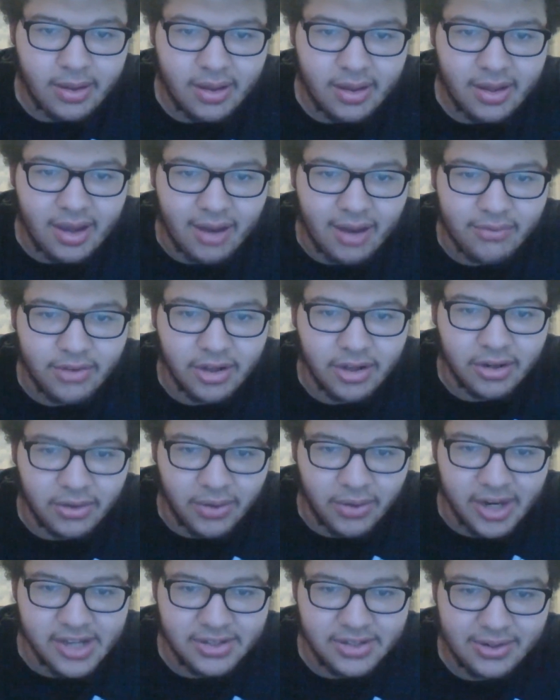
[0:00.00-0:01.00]
I've done
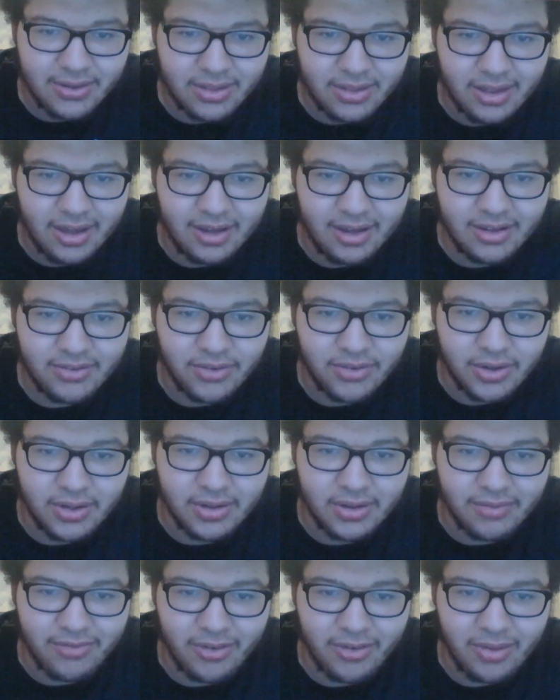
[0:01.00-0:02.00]
crazier things for
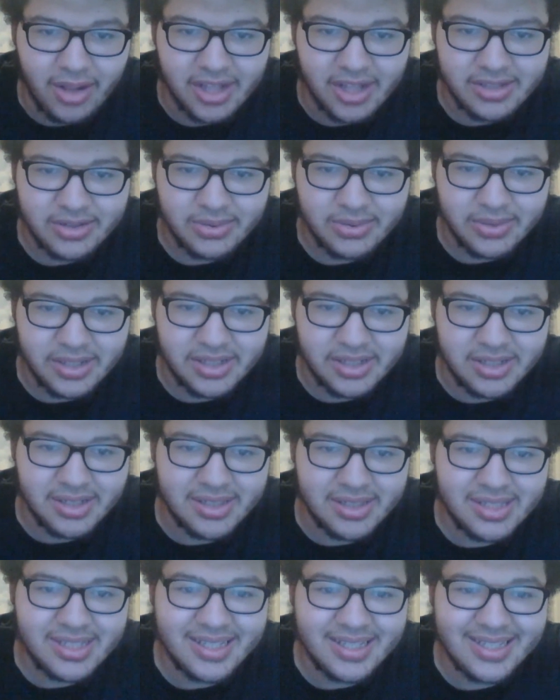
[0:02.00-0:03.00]
you for lesser
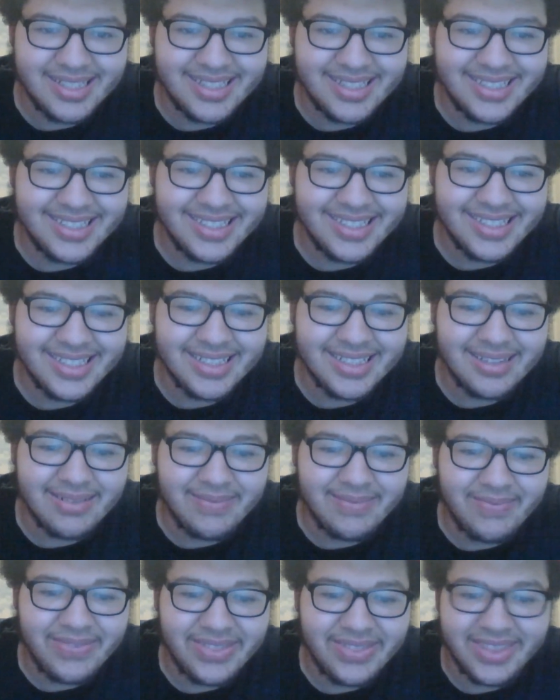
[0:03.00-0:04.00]
reasons.
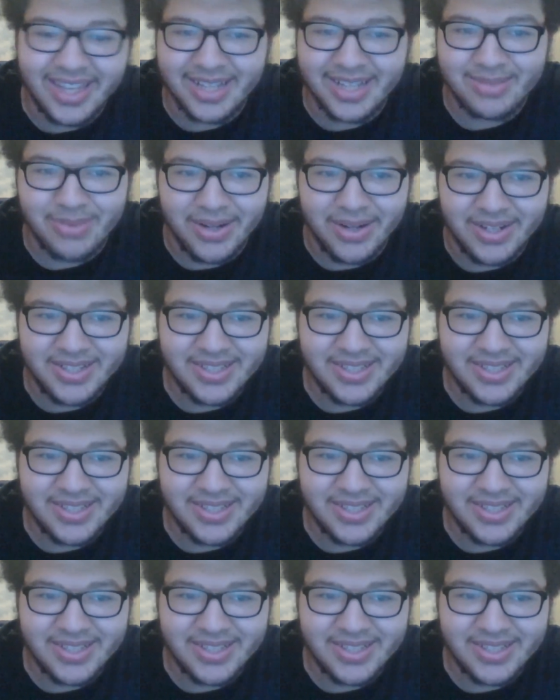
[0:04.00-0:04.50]
Next page.